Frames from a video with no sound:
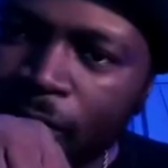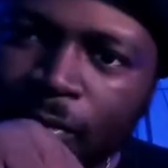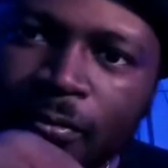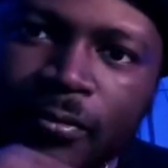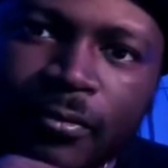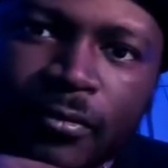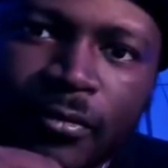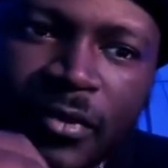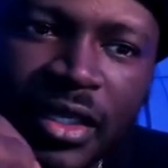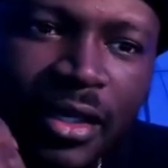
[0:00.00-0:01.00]

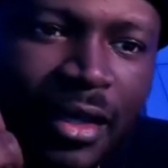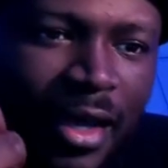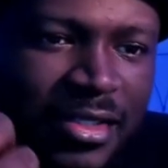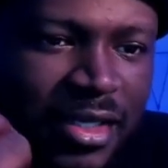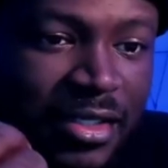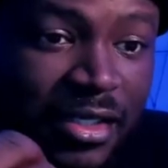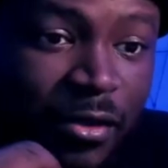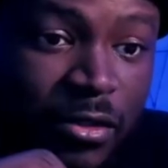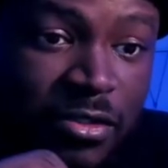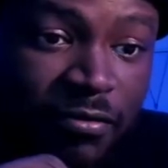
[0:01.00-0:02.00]
It has that
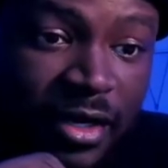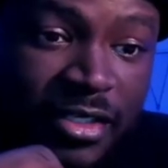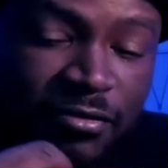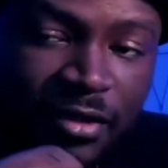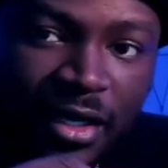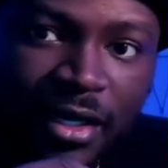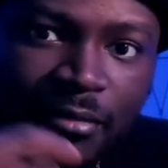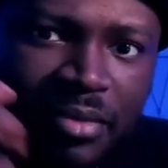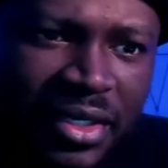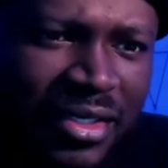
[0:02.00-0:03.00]
Dior Sauvage vibe,
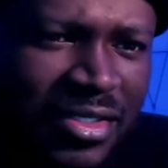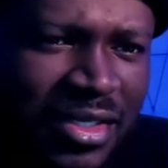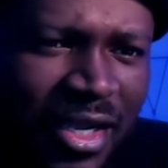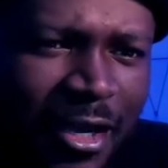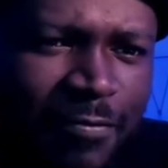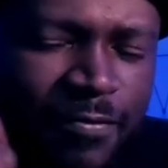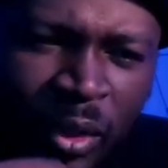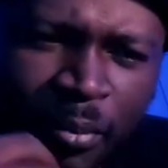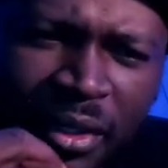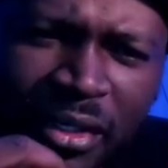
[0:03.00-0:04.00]
but it doesn't have
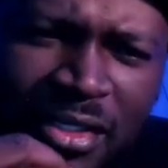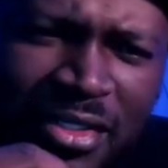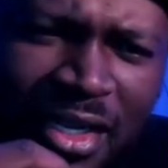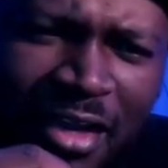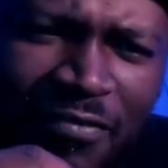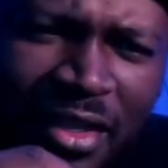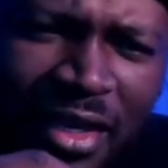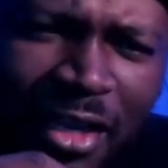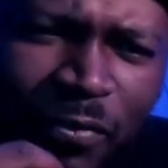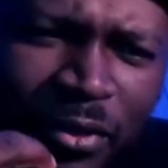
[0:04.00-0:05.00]
that
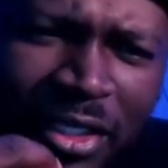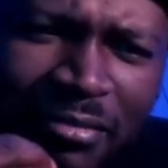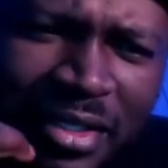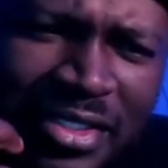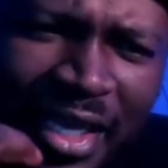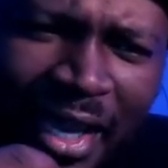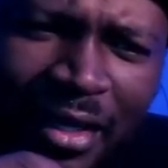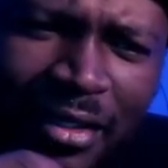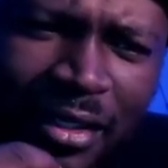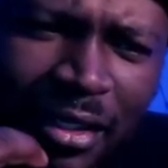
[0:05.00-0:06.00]
like really
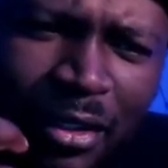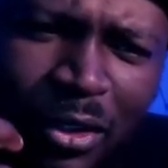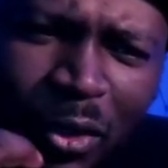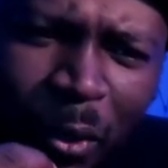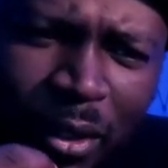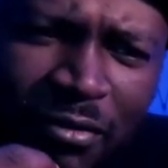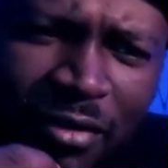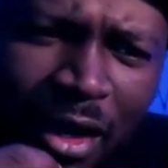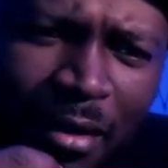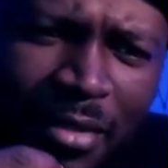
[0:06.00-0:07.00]
metallic and annoying
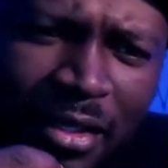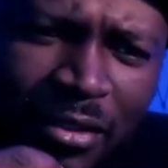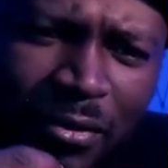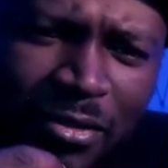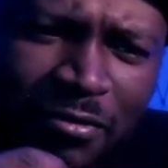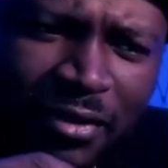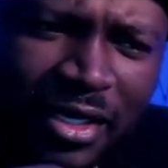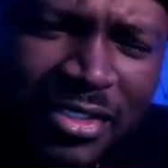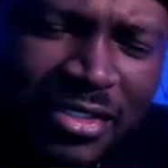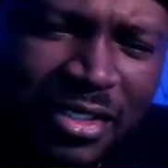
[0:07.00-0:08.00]
vibe that Dior
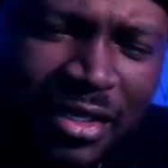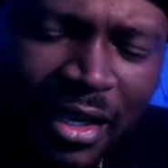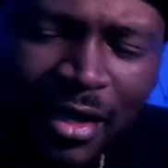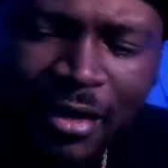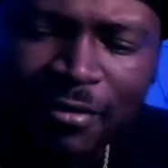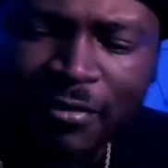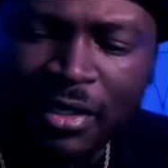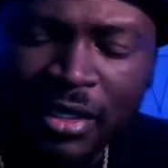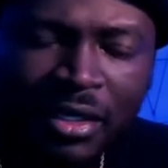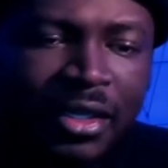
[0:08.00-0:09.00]
Sauvage tend to have.
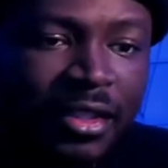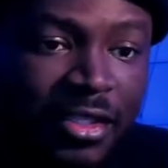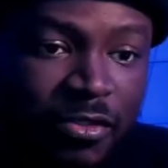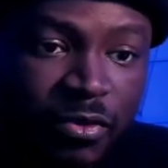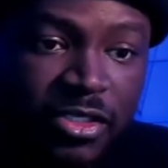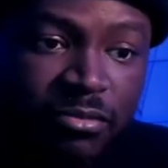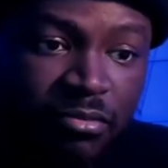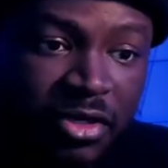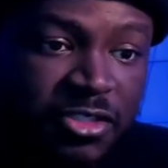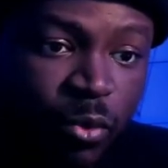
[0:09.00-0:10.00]
This one is
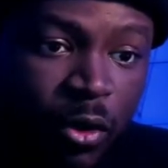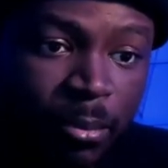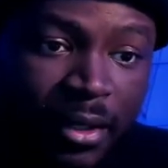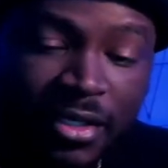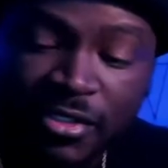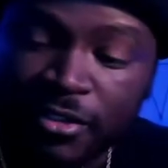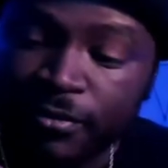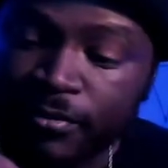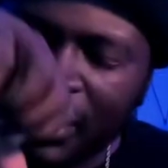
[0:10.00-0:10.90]
much more pleasant.